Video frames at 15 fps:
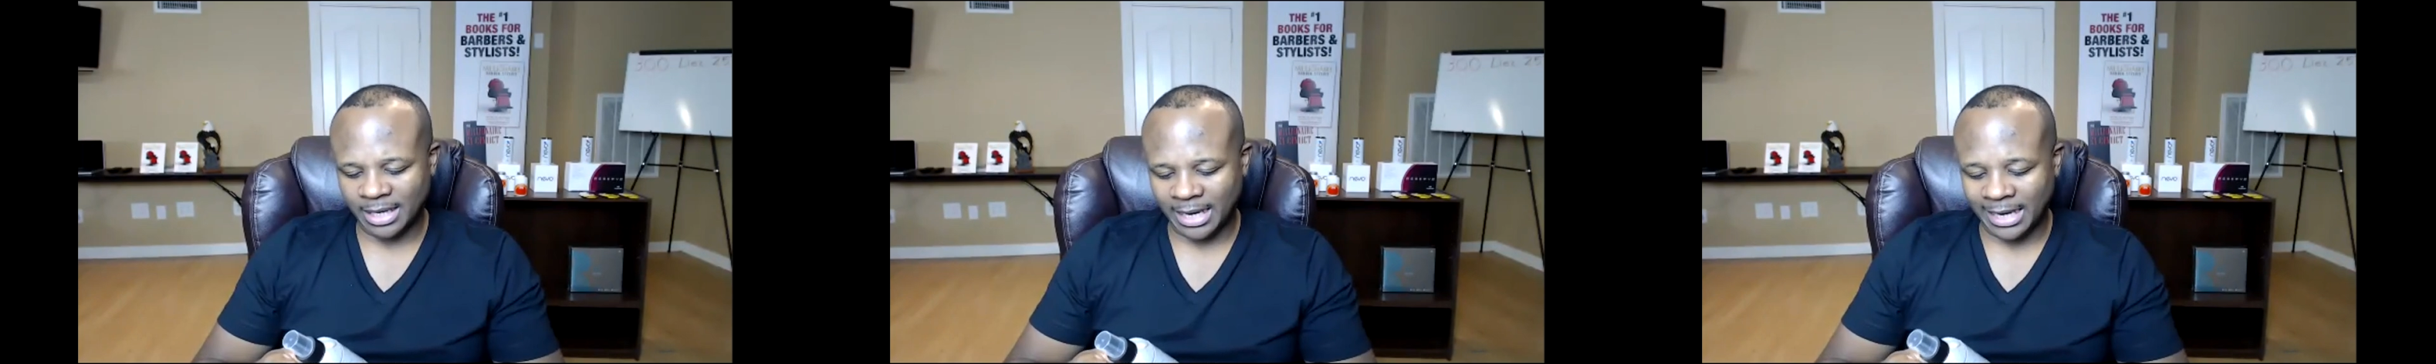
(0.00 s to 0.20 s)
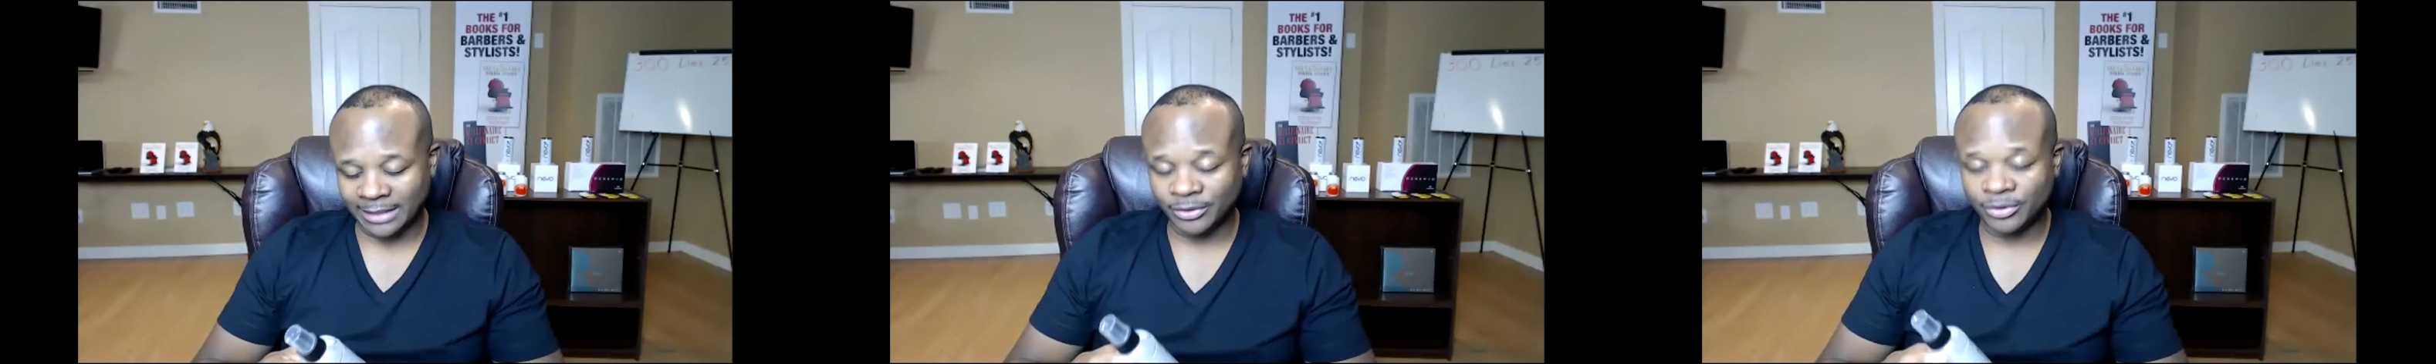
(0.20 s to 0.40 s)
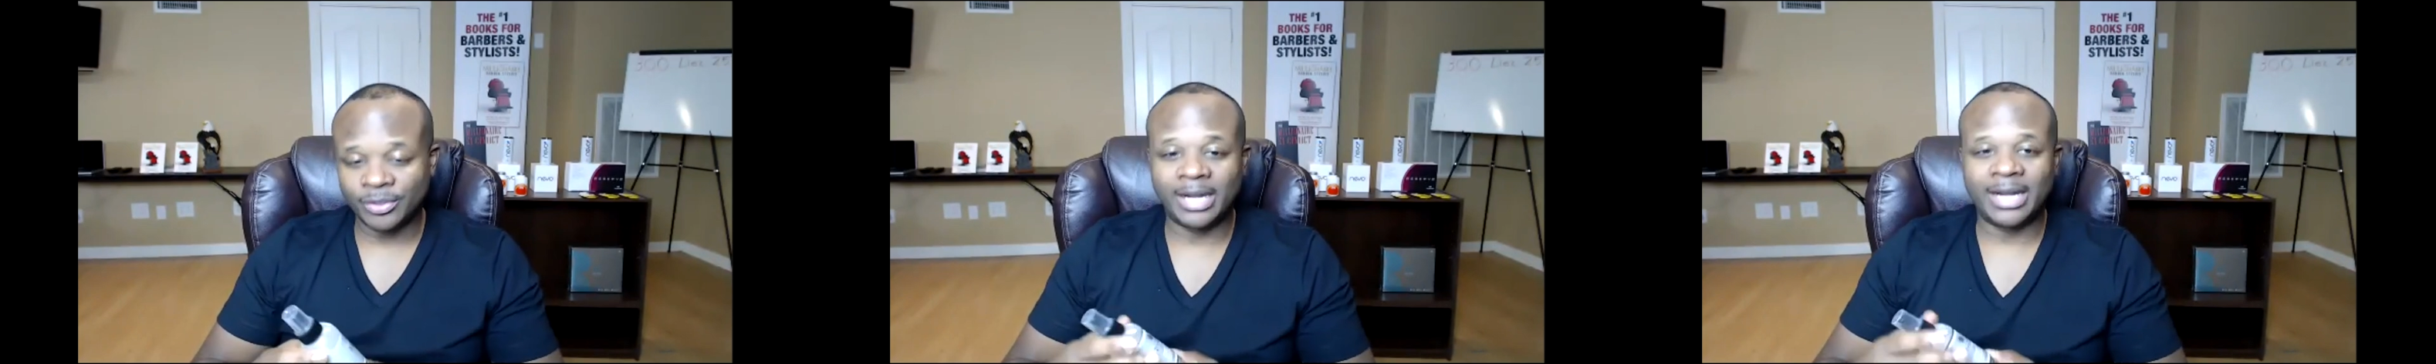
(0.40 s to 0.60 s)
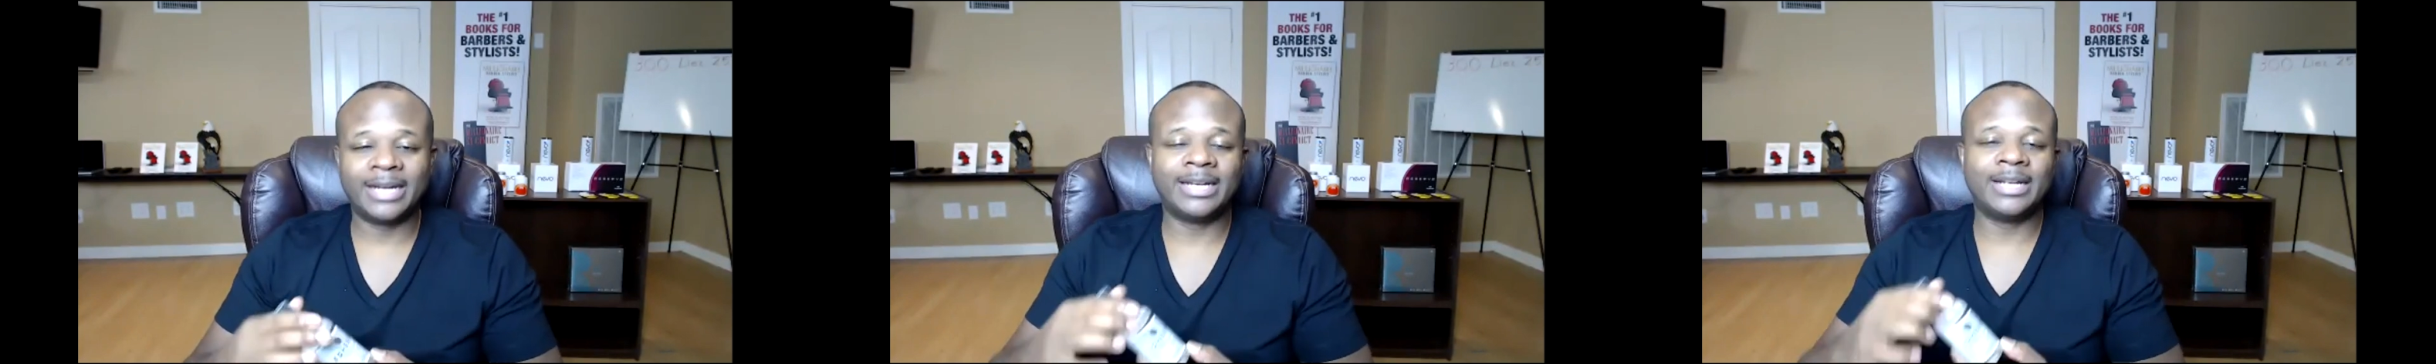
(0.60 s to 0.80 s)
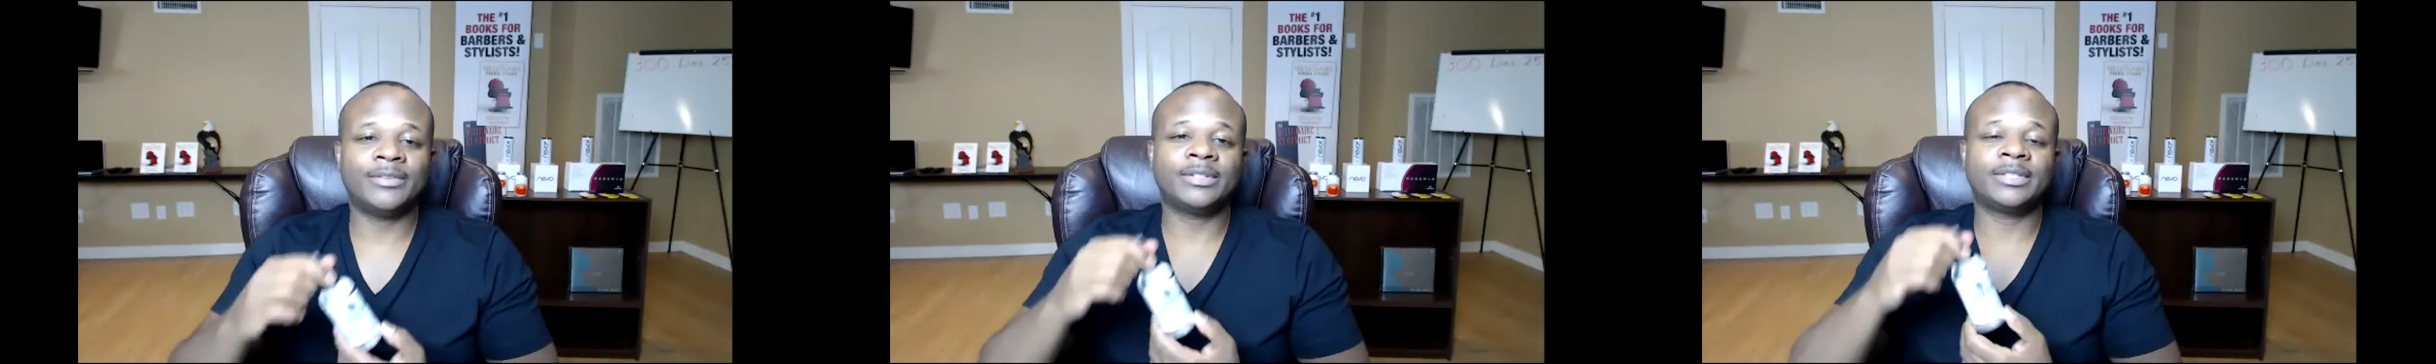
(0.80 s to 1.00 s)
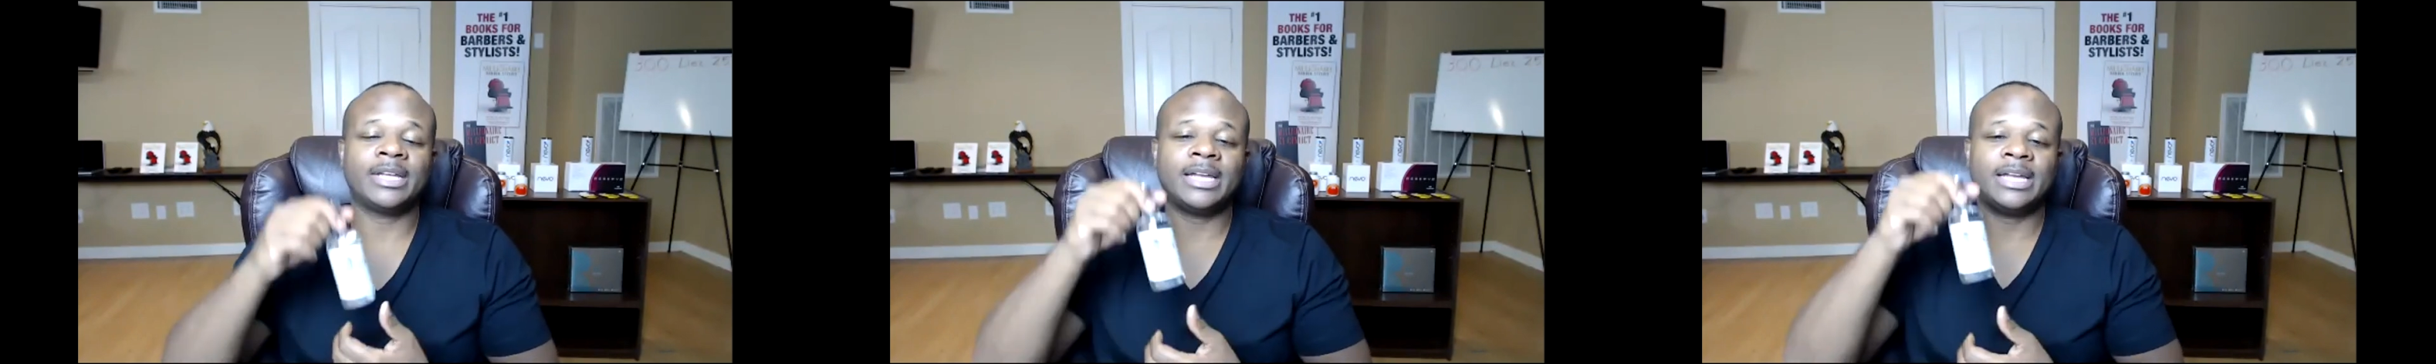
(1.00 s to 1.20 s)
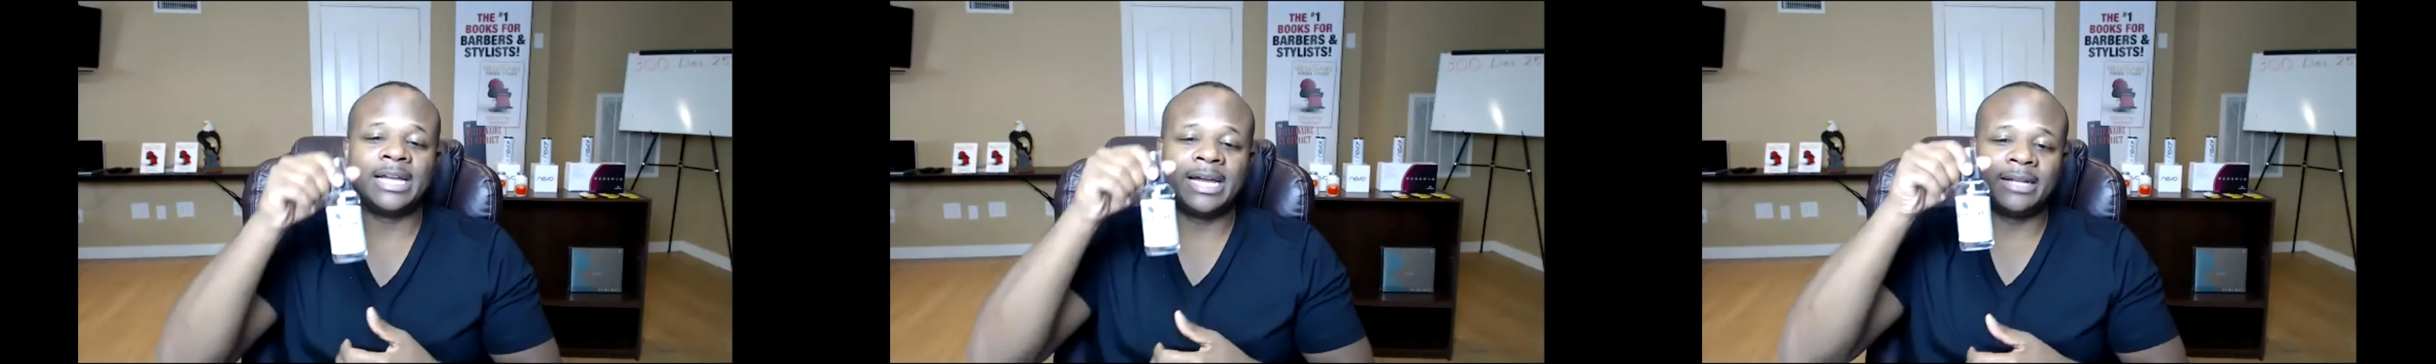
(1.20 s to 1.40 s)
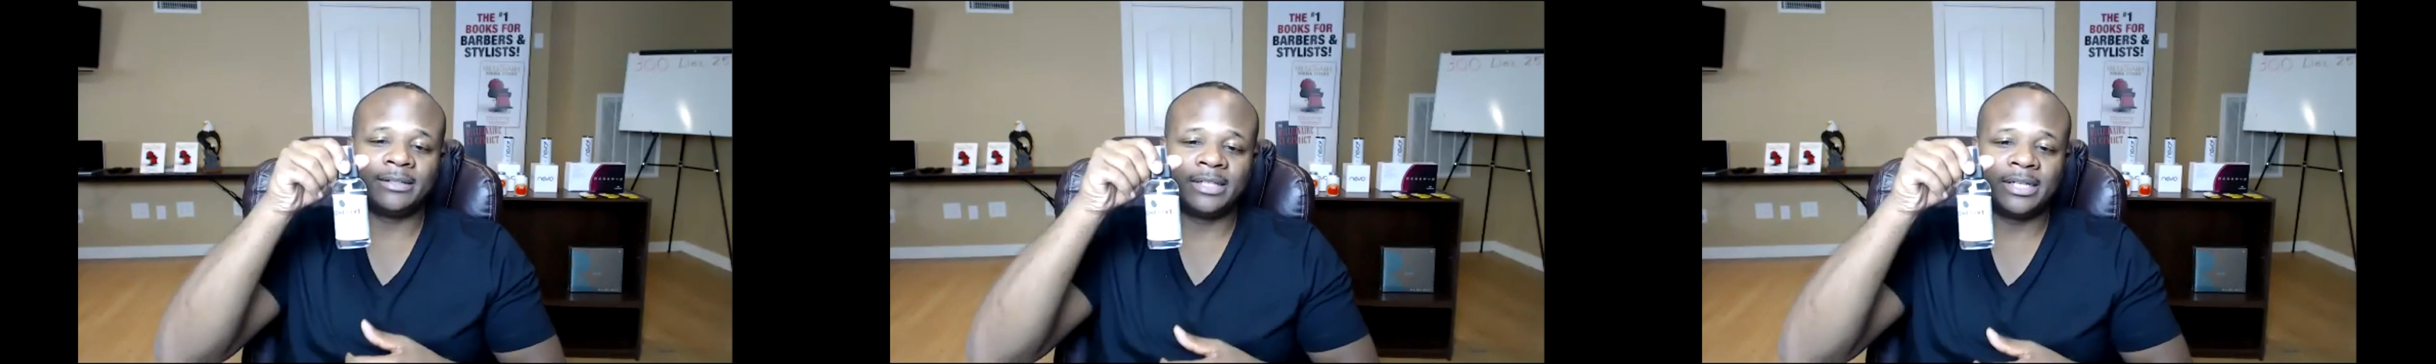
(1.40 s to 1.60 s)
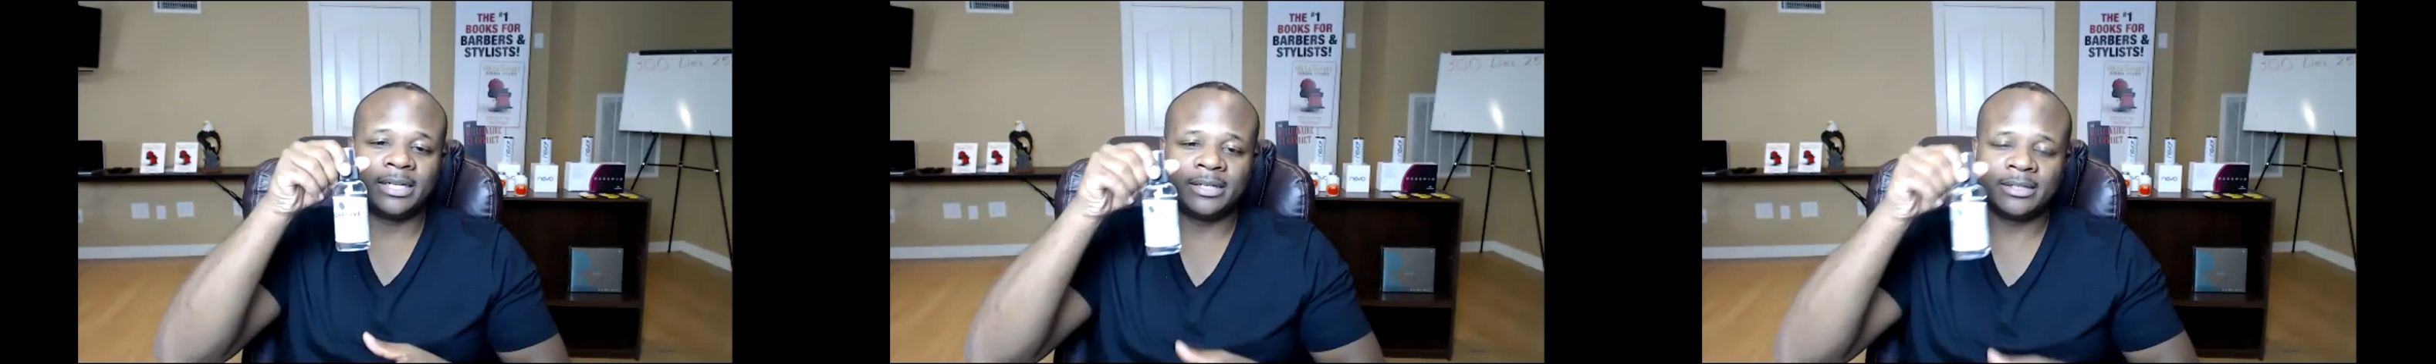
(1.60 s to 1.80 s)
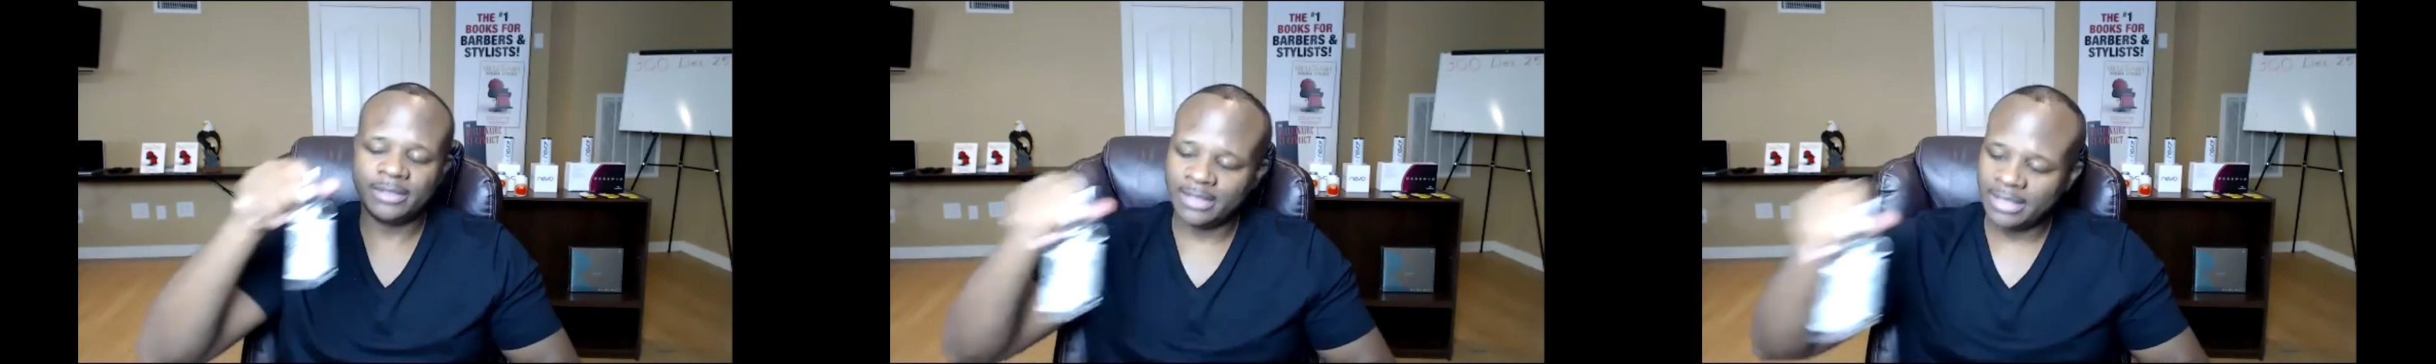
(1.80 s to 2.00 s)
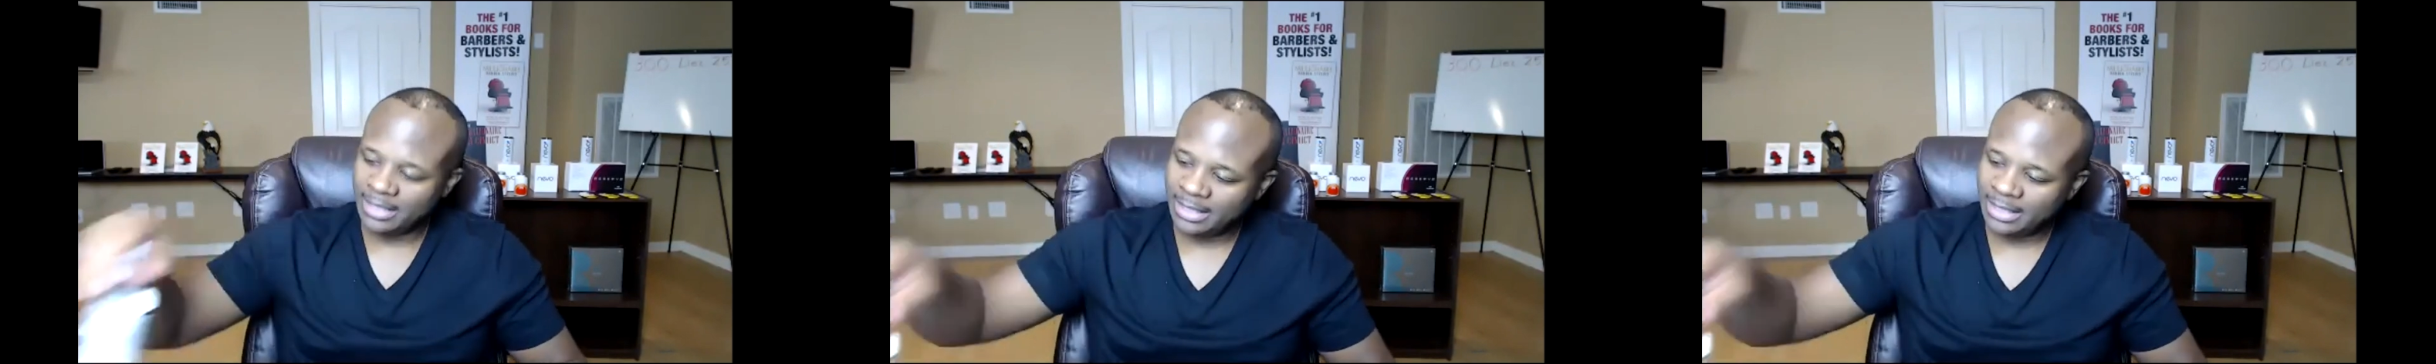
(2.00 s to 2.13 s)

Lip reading: I tried everything out there